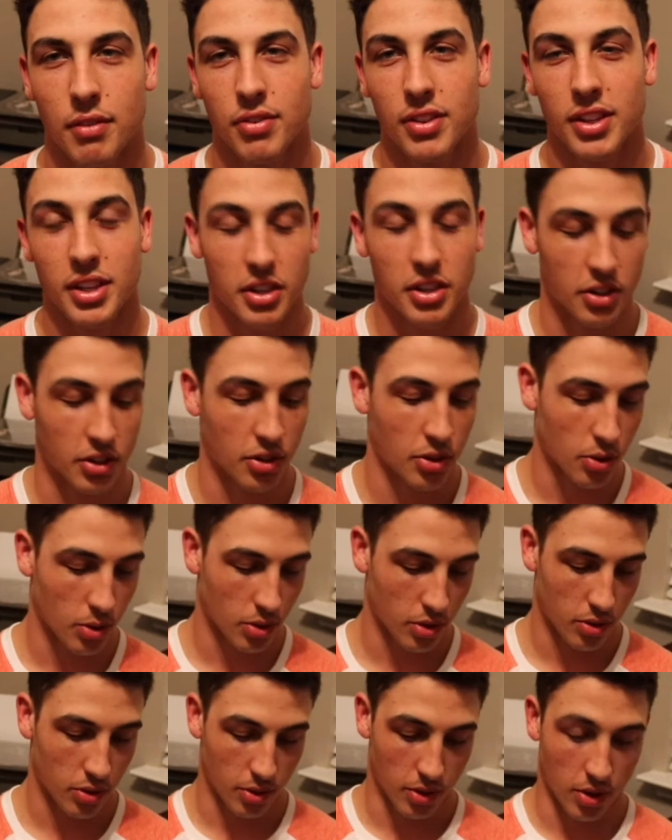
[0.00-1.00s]
feel like
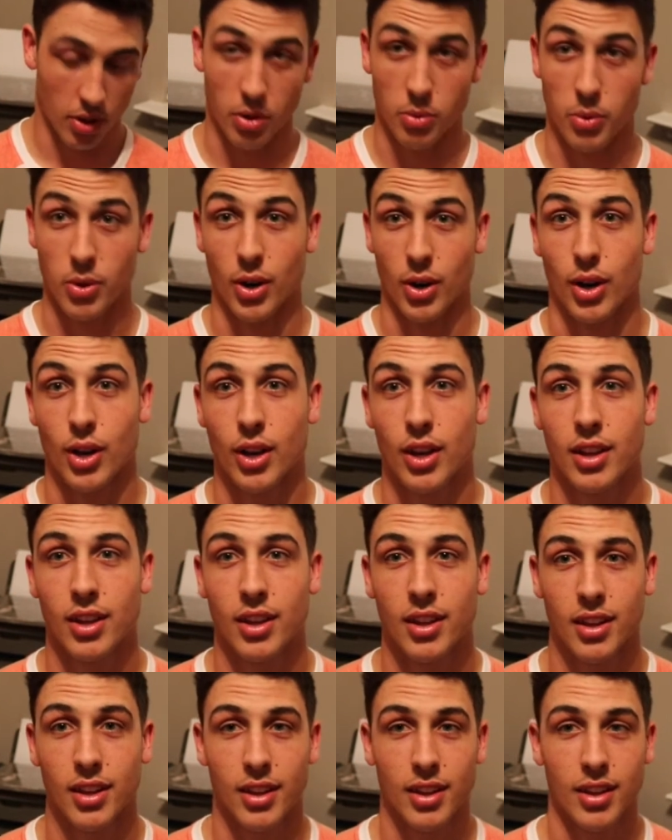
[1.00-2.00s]
you're doing all the work,
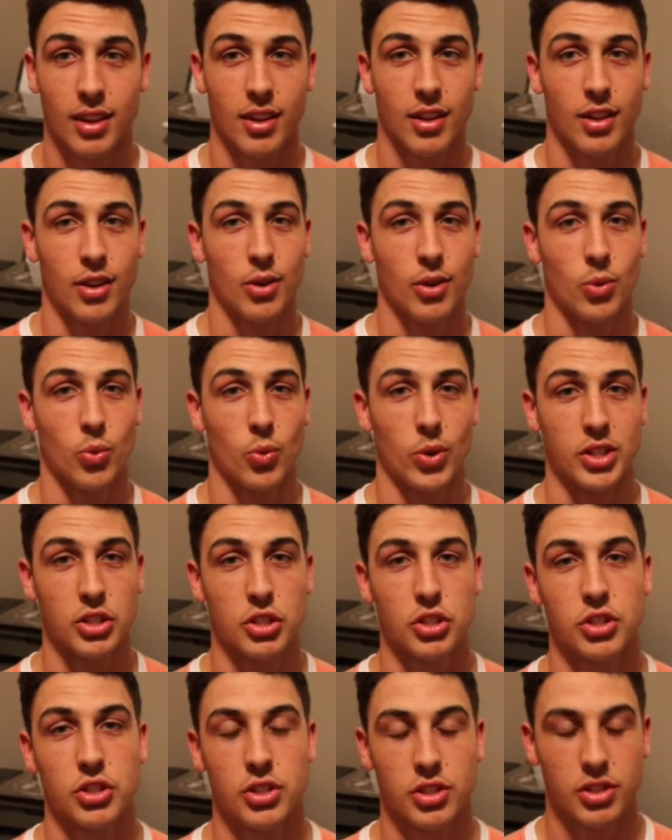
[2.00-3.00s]

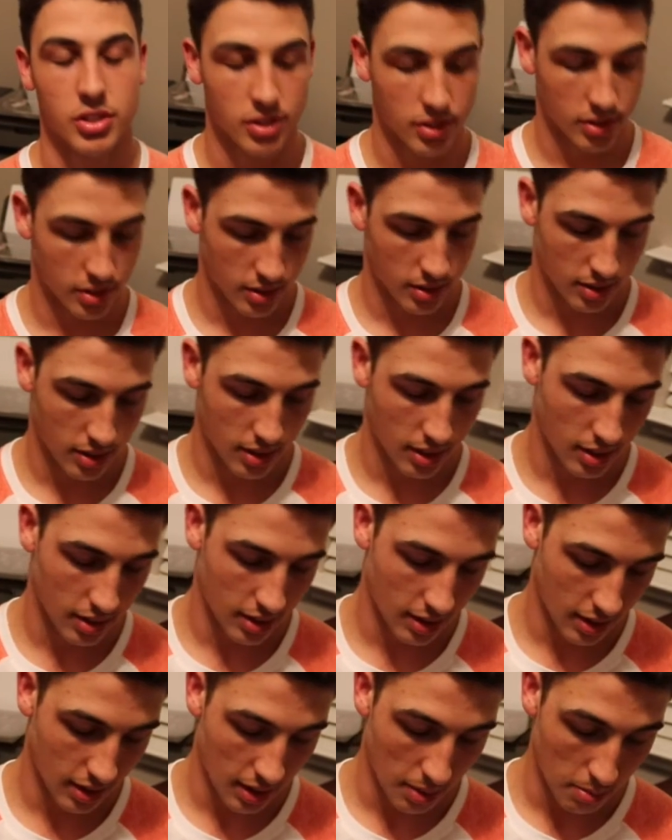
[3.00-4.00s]
which
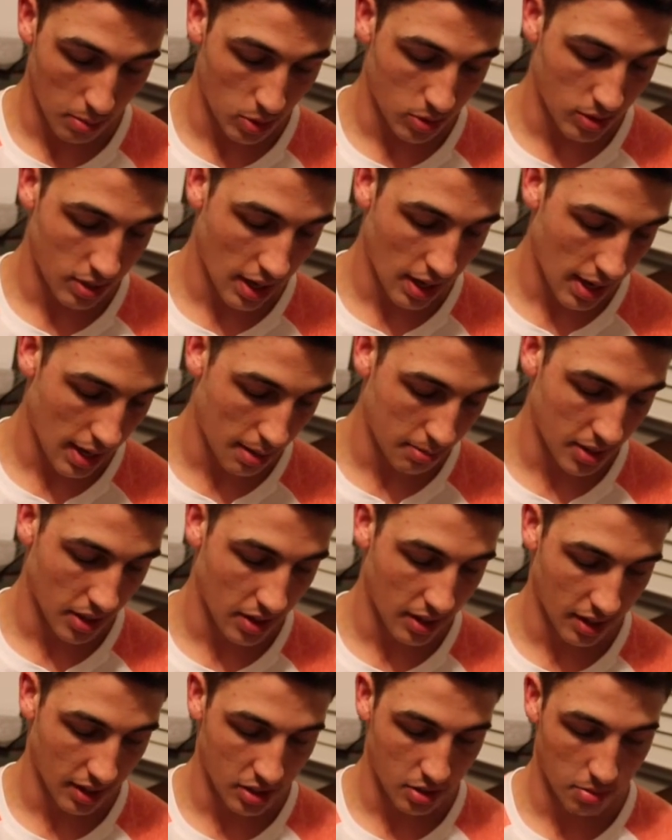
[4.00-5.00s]
at most times I
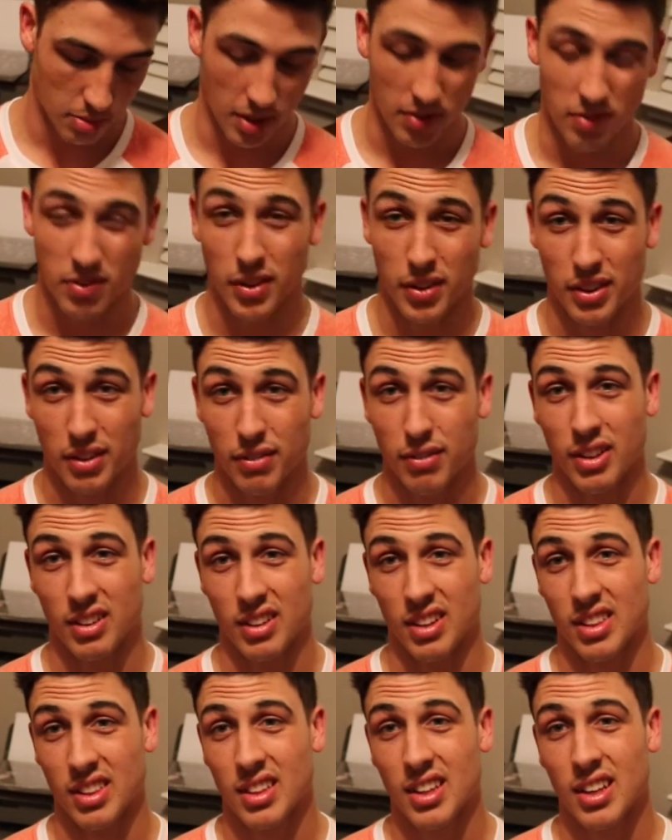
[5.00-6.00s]
think it should be a
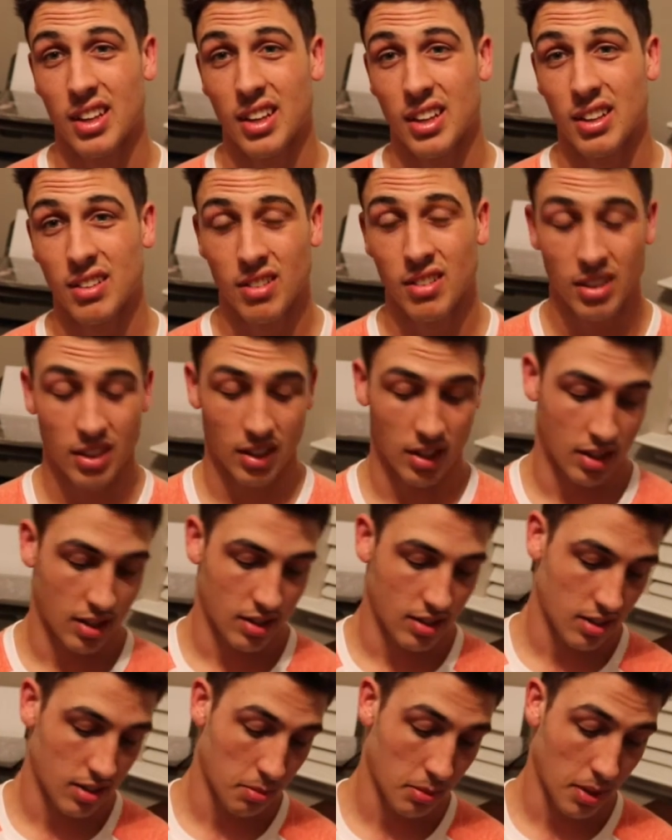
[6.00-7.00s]
50-50 thing.
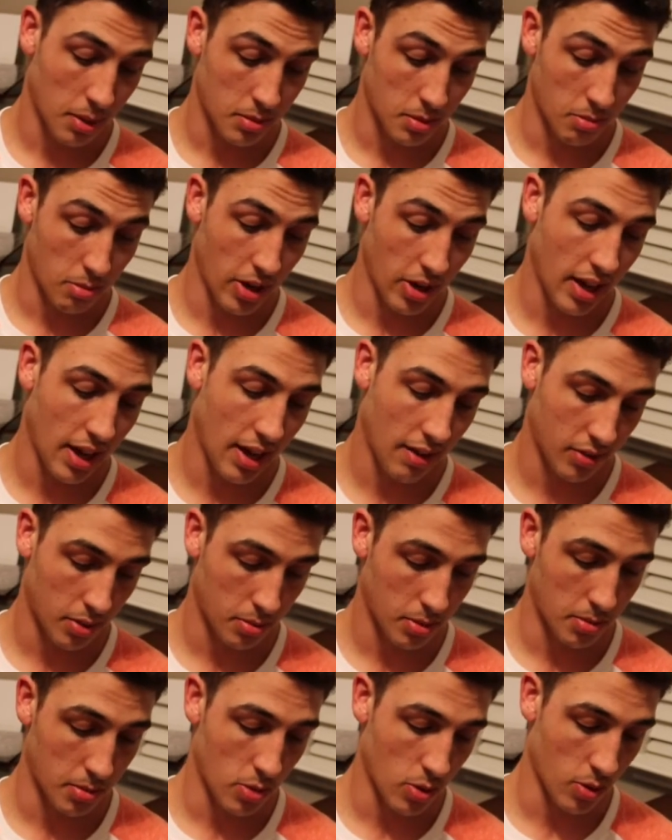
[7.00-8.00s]
Sometimes you might have to
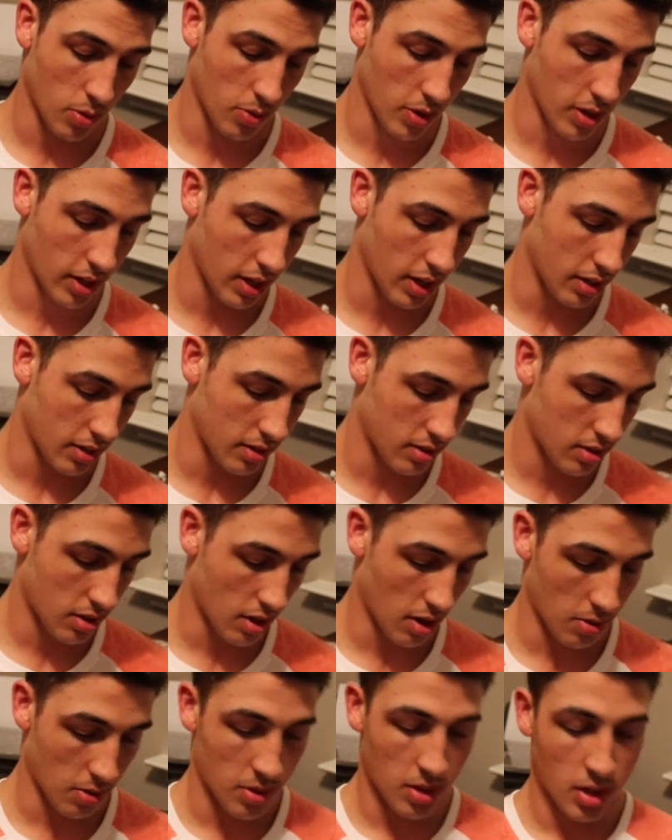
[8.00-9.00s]
put more work in.
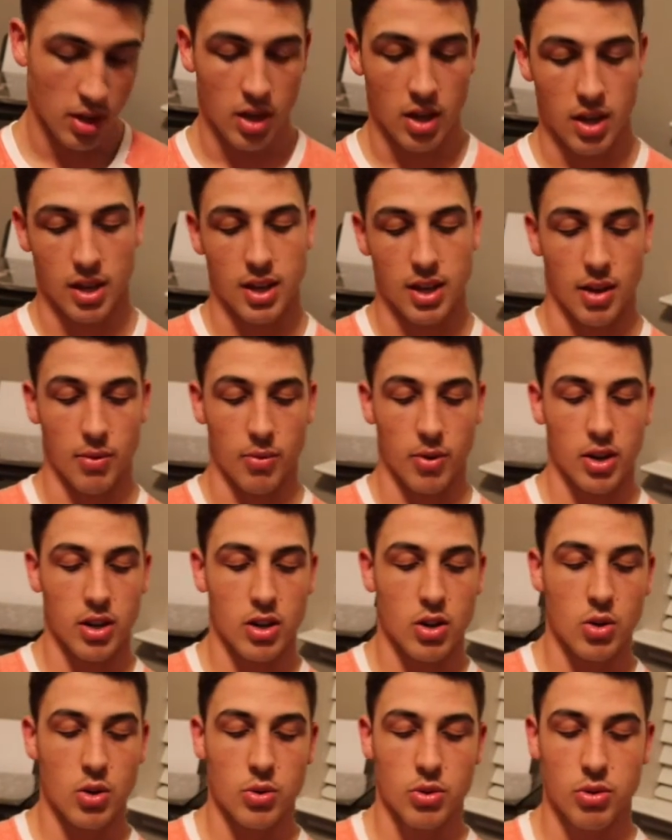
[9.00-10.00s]
So again, we're gonna
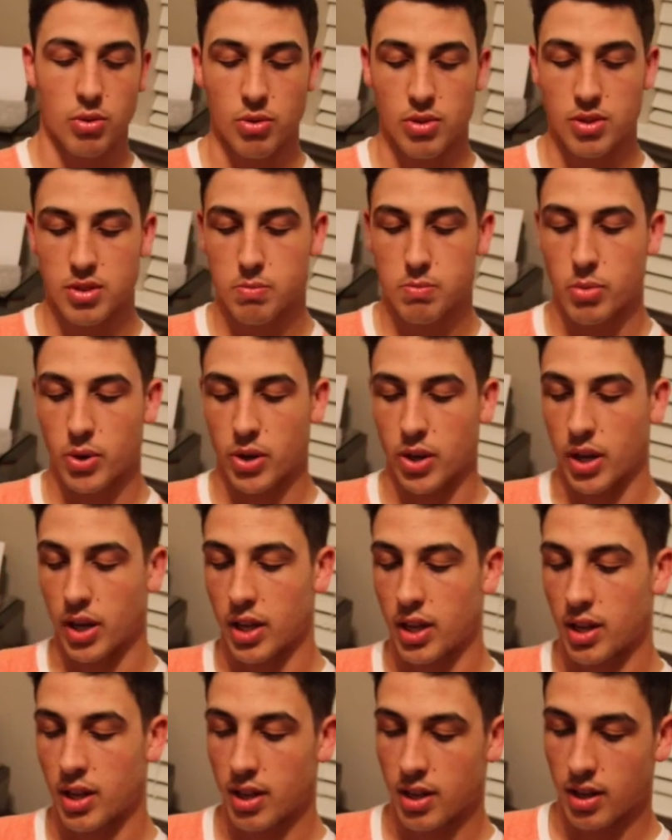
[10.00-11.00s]
go through this
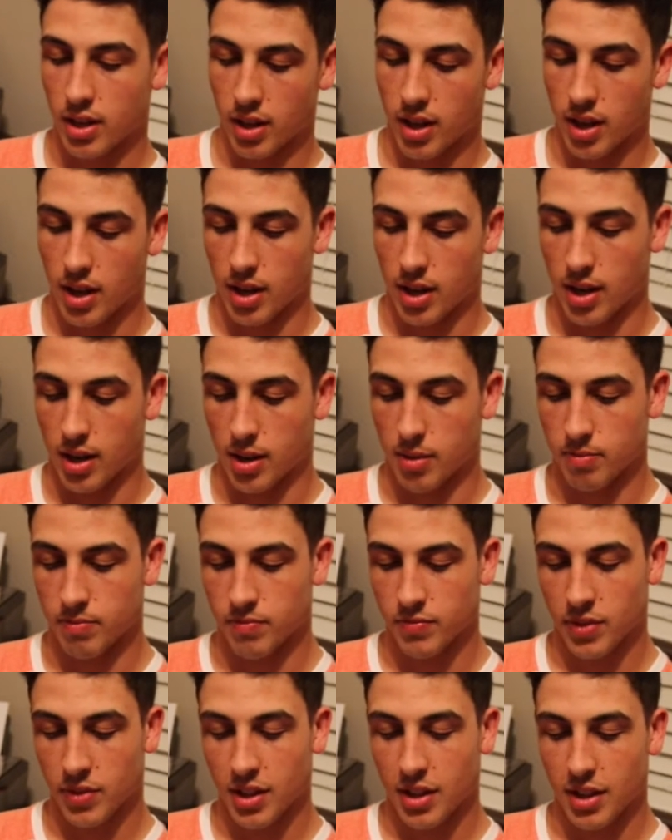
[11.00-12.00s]
book, Charm
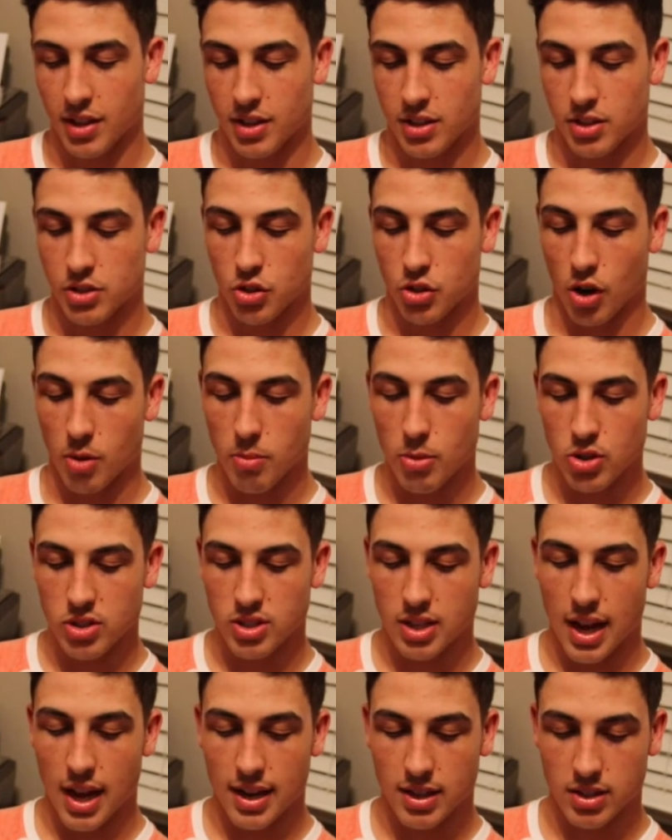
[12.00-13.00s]
Her
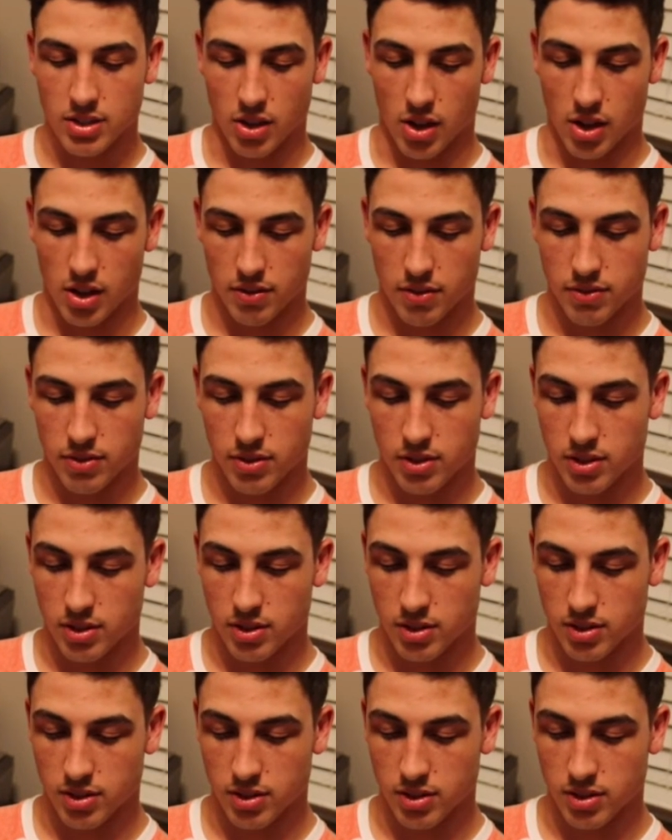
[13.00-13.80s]
Socks Off,